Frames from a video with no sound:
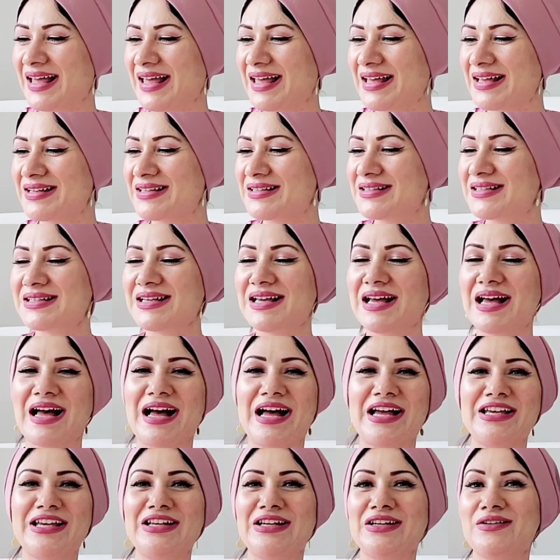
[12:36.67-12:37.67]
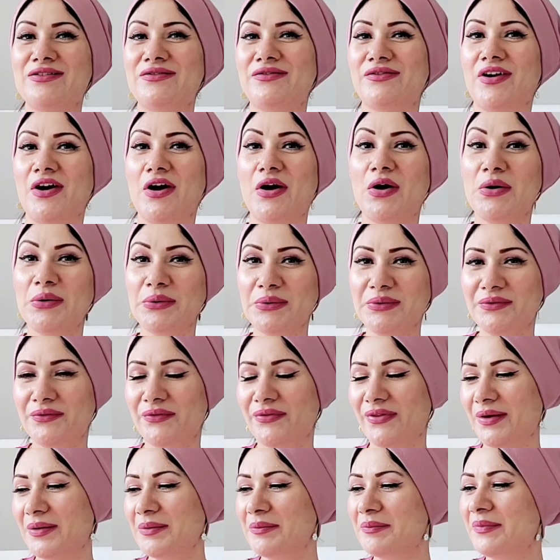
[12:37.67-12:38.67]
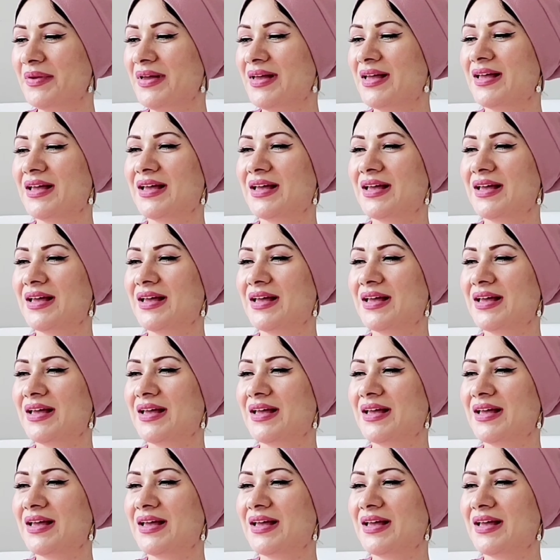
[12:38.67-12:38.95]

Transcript: and I love all of them.